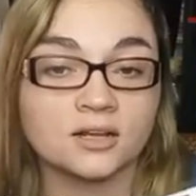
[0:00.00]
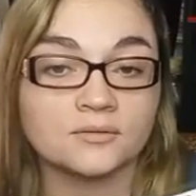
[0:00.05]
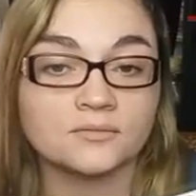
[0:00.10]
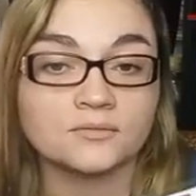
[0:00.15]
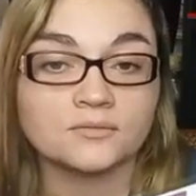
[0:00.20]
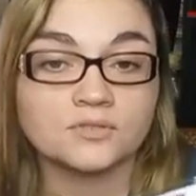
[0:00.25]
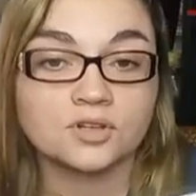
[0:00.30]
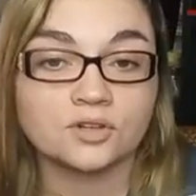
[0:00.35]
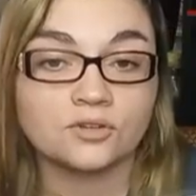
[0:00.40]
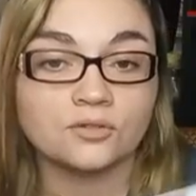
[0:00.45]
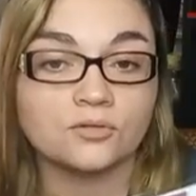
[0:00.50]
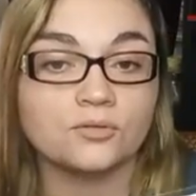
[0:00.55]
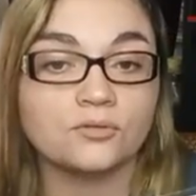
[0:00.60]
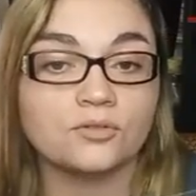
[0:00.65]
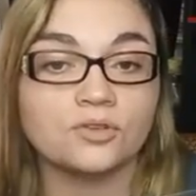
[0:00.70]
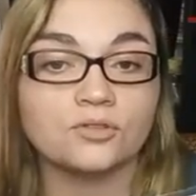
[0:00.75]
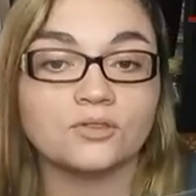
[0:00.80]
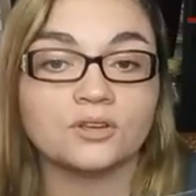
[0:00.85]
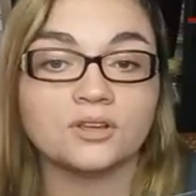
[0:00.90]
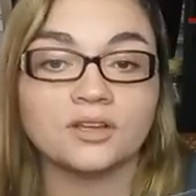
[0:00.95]
2,
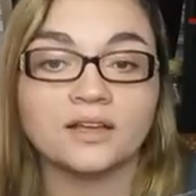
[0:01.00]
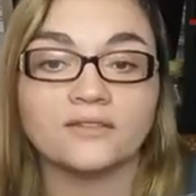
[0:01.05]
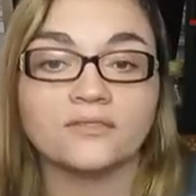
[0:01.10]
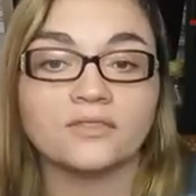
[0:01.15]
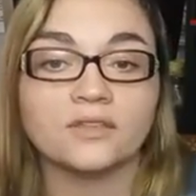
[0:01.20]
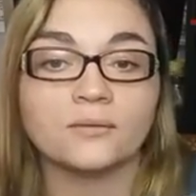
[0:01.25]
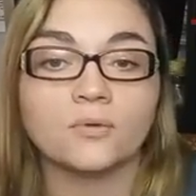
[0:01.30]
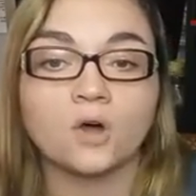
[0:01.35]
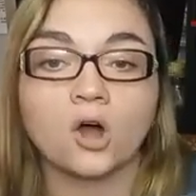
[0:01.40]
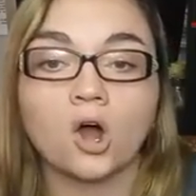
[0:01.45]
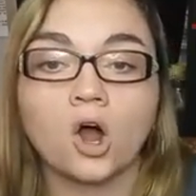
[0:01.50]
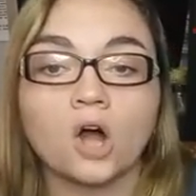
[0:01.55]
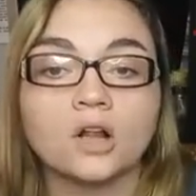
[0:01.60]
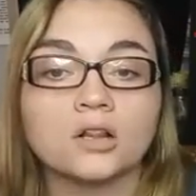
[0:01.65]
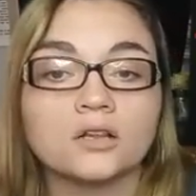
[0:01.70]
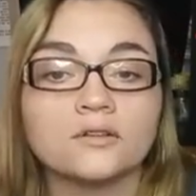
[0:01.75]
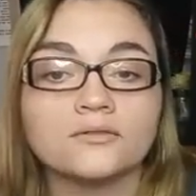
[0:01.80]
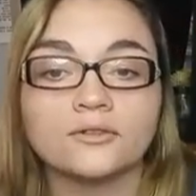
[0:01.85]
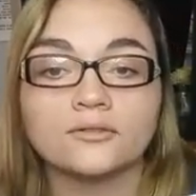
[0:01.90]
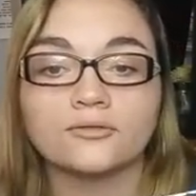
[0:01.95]
you can give them
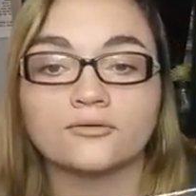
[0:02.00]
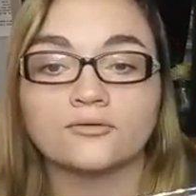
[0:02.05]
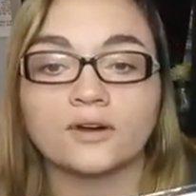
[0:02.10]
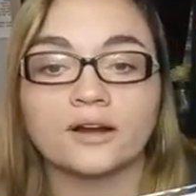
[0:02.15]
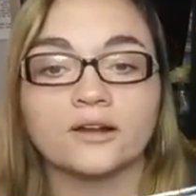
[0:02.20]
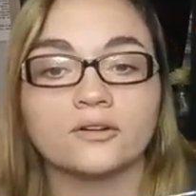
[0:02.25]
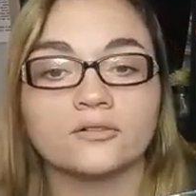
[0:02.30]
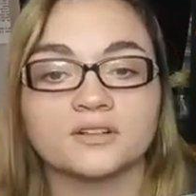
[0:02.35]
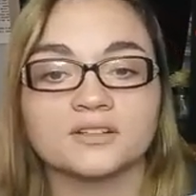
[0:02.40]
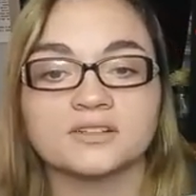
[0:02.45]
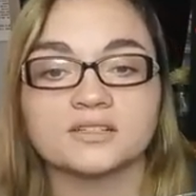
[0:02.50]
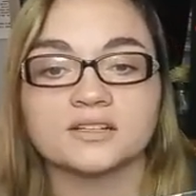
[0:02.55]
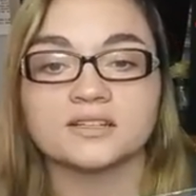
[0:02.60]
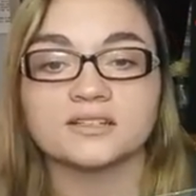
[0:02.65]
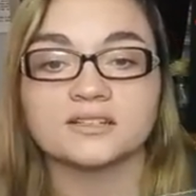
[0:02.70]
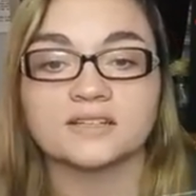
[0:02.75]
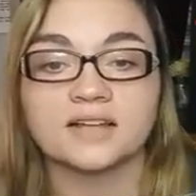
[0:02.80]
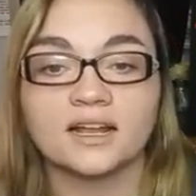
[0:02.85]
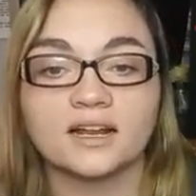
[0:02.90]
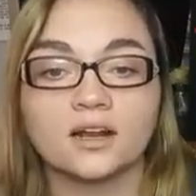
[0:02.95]
all of the
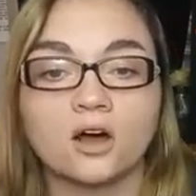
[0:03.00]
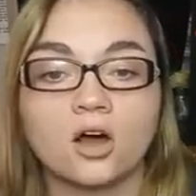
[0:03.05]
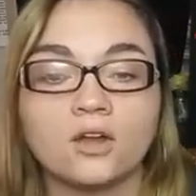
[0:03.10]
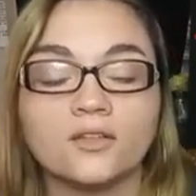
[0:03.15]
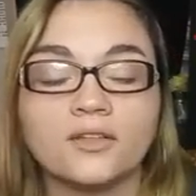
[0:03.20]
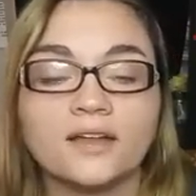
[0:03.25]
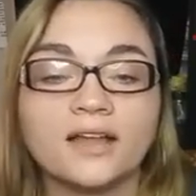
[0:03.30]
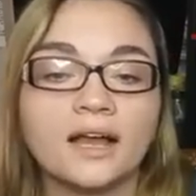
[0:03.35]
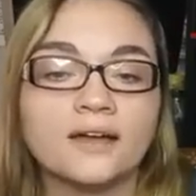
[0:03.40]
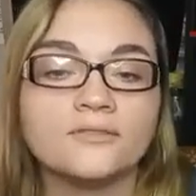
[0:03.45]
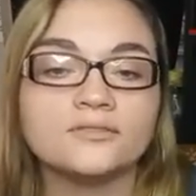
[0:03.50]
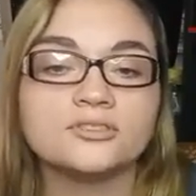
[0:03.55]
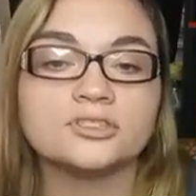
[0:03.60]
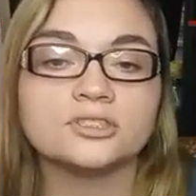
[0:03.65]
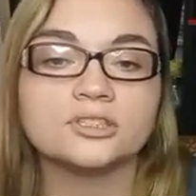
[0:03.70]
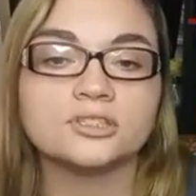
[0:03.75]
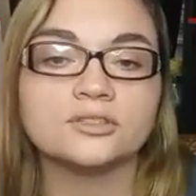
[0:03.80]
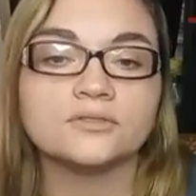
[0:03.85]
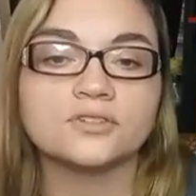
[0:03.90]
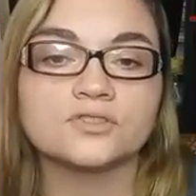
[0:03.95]
fragrances, and all they have to
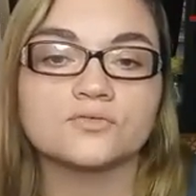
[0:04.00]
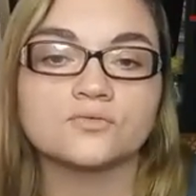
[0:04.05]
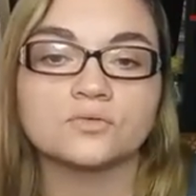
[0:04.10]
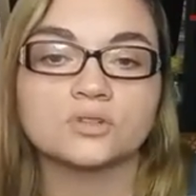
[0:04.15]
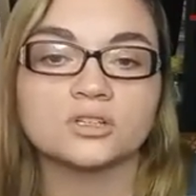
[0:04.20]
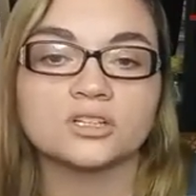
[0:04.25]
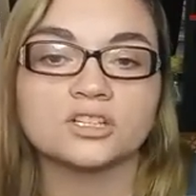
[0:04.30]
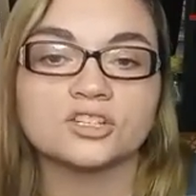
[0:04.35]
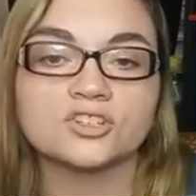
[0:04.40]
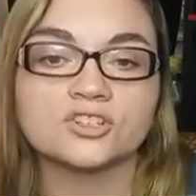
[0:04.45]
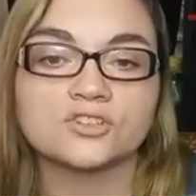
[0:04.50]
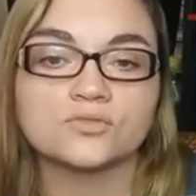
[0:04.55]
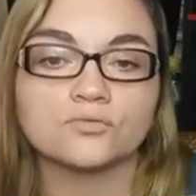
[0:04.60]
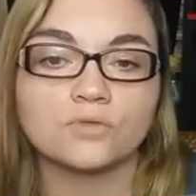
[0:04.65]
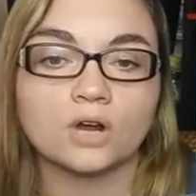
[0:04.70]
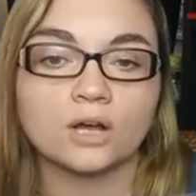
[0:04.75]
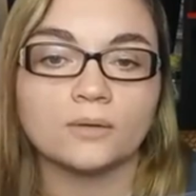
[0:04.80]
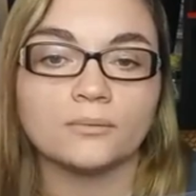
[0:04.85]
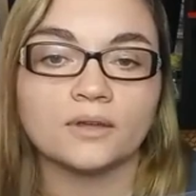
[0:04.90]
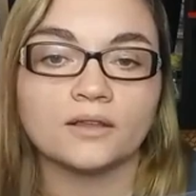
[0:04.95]
do is really just
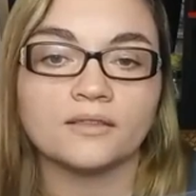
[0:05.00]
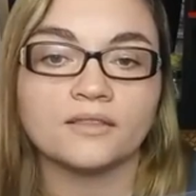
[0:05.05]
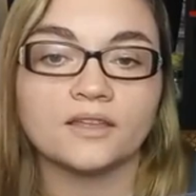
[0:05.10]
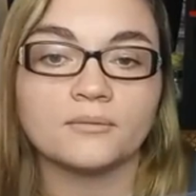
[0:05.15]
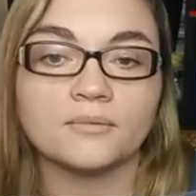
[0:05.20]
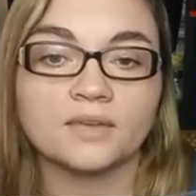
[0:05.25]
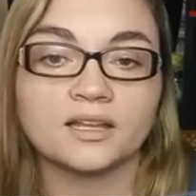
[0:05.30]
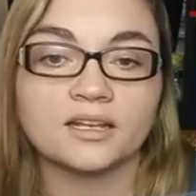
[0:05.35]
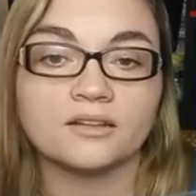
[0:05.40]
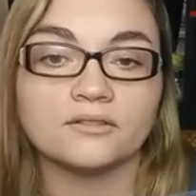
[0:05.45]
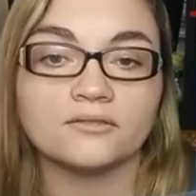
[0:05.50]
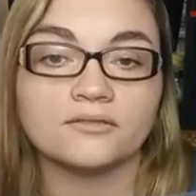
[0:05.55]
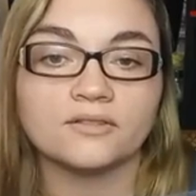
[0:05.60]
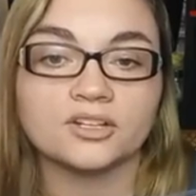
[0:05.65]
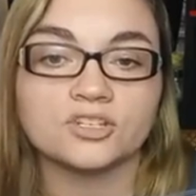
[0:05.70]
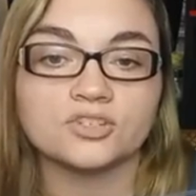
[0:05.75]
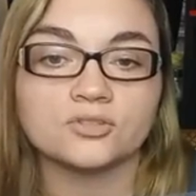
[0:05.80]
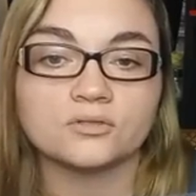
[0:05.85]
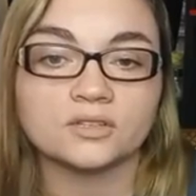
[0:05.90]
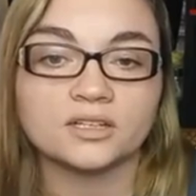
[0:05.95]
rub them
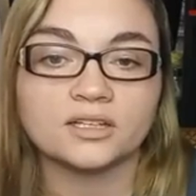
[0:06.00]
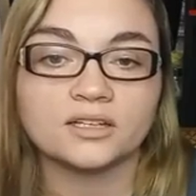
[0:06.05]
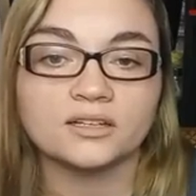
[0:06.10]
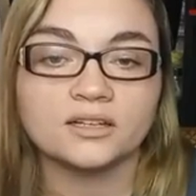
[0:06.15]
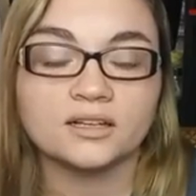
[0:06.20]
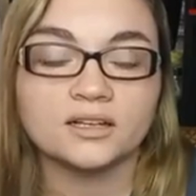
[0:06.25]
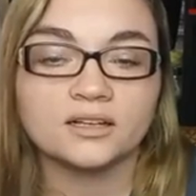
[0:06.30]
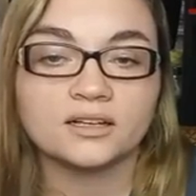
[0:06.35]
individually,